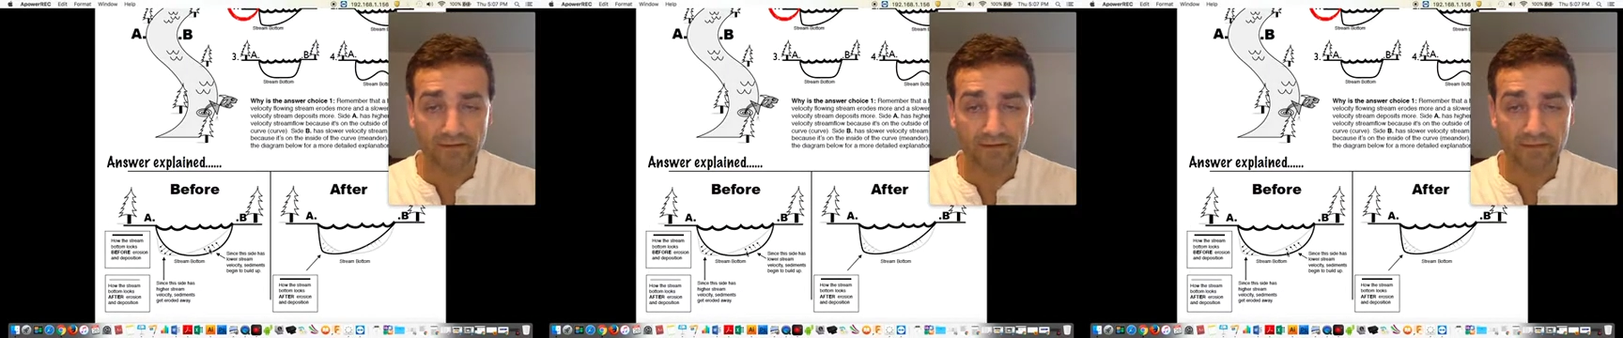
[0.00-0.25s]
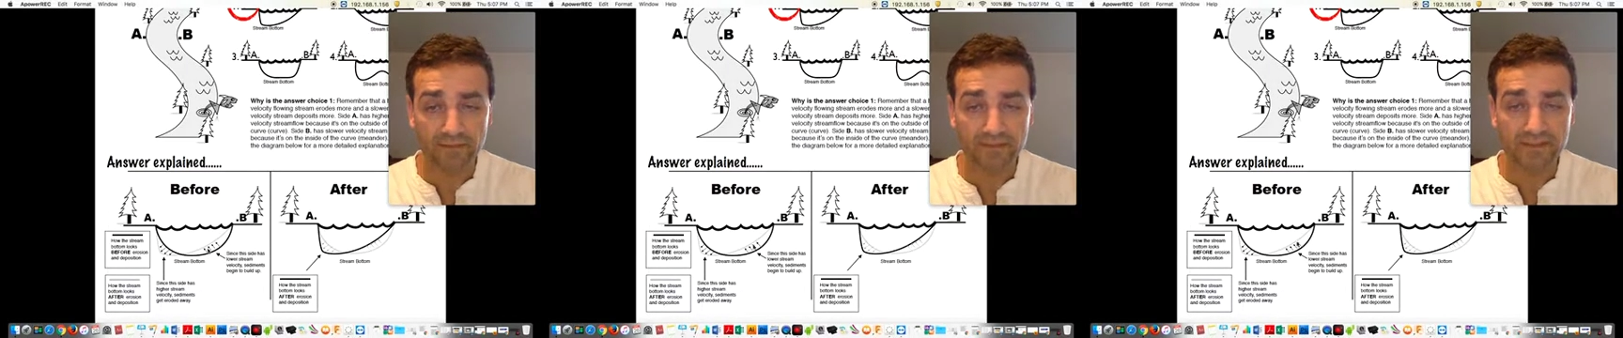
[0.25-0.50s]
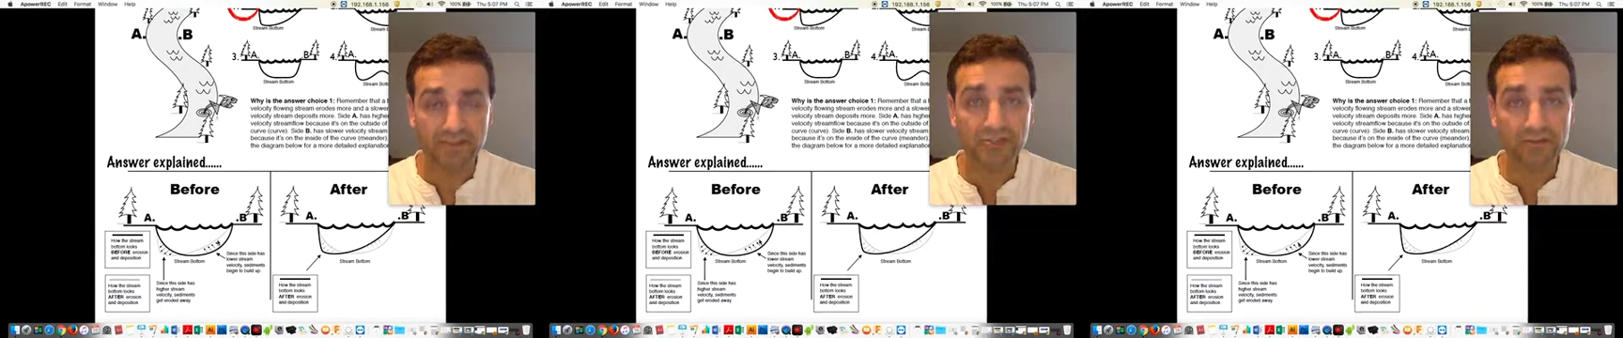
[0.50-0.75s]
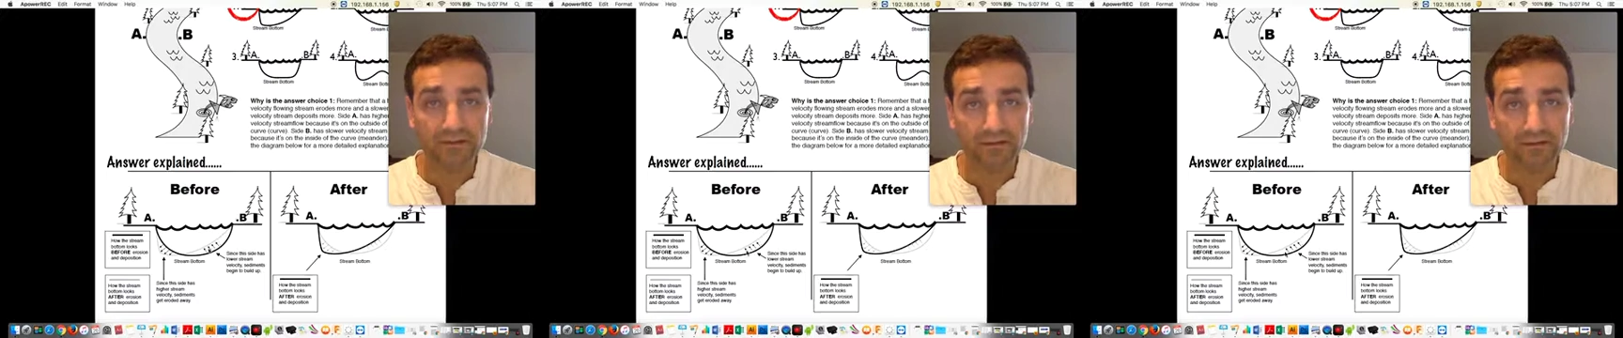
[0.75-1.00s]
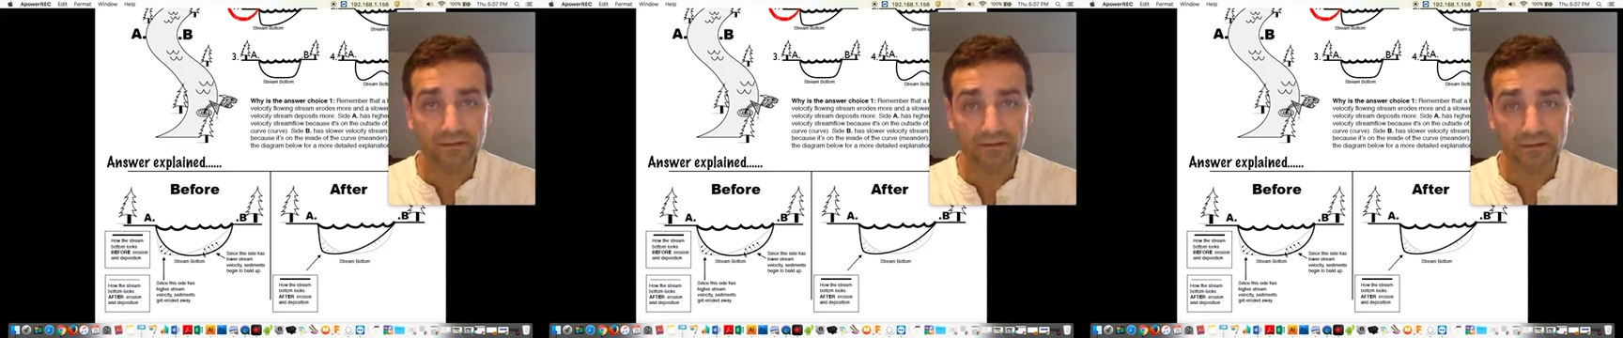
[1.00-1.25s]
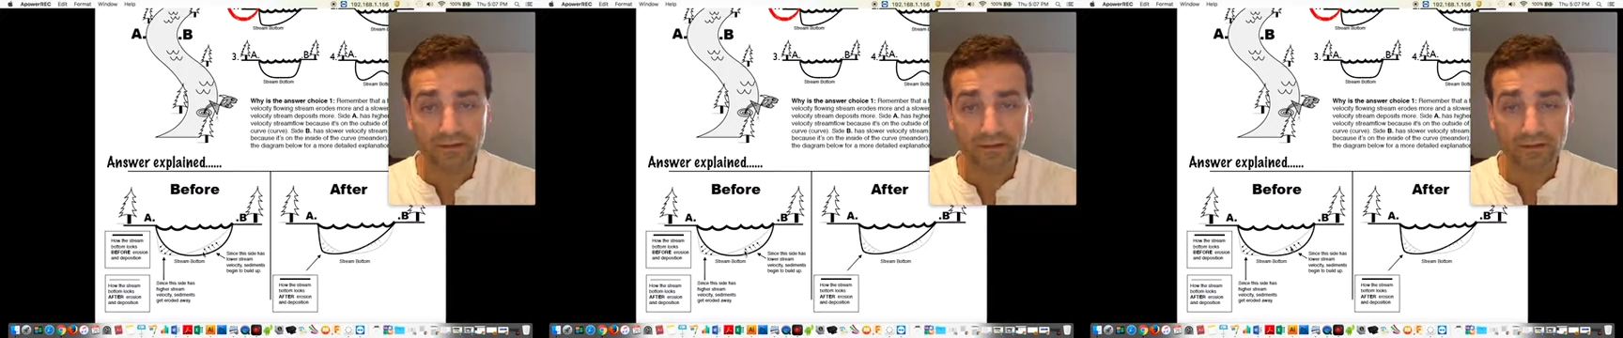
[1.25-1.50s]
the deposition
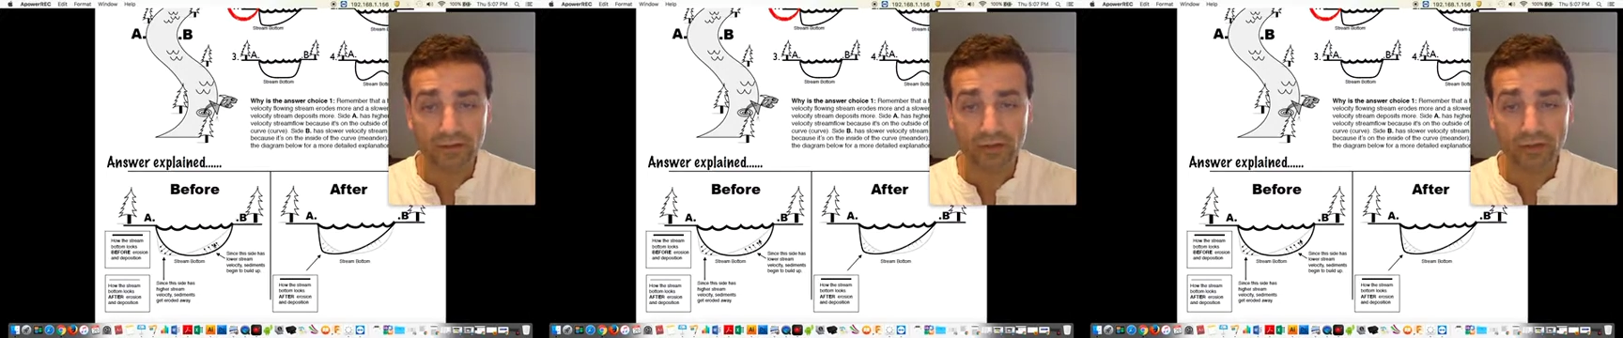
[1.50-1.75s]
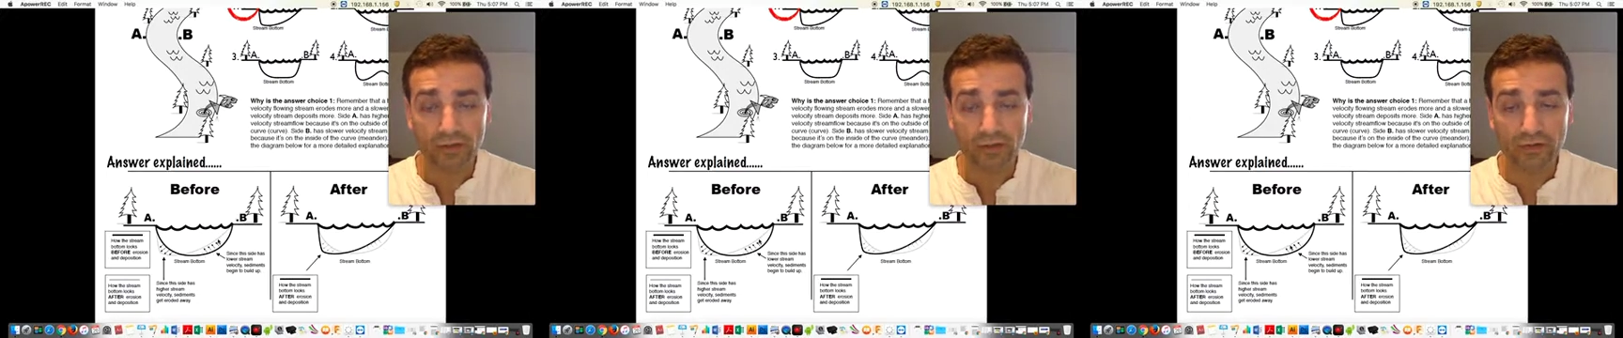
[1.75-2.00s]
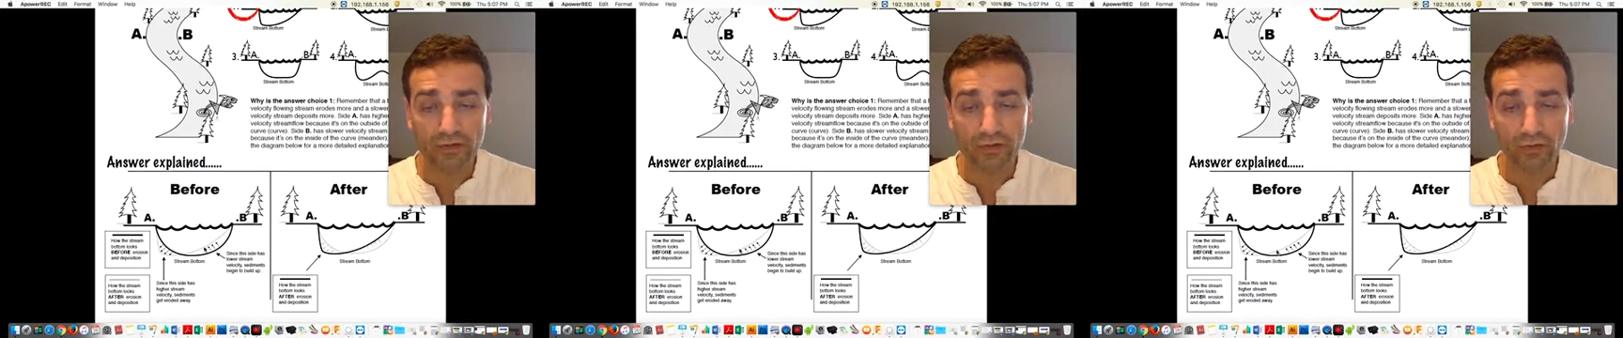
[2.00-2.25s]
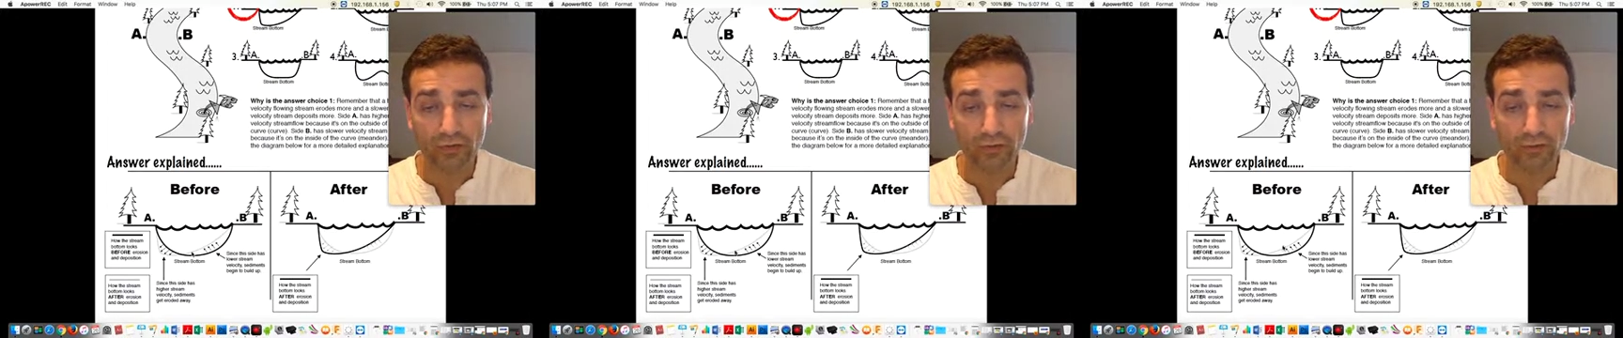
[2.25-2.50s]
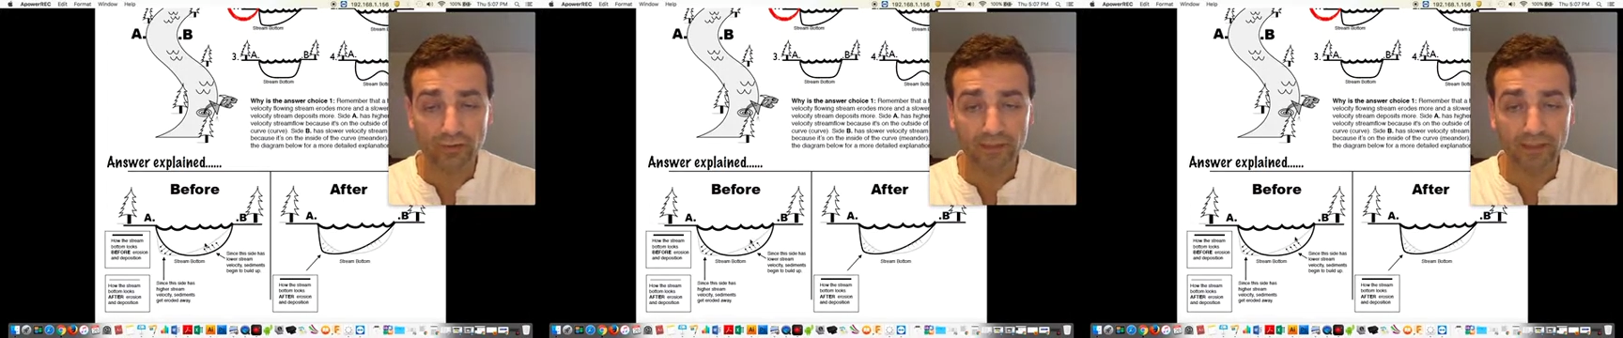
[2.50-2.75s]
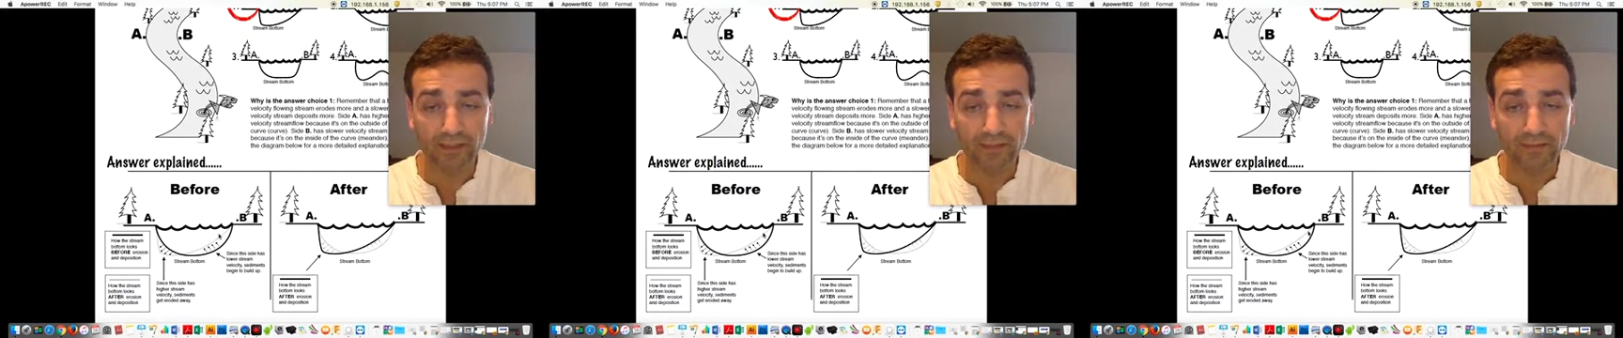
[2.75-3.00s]
occurs along
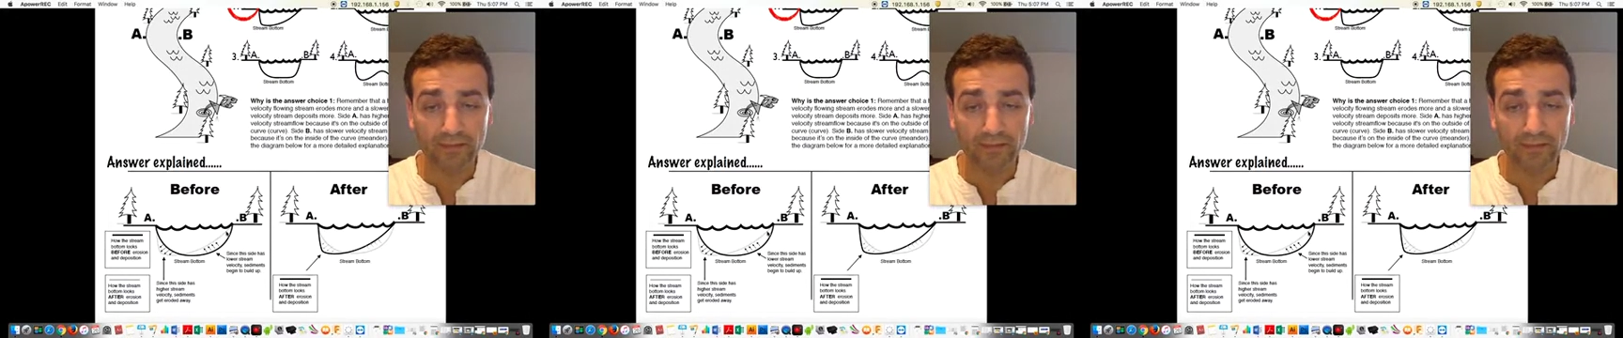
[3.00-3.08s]
B.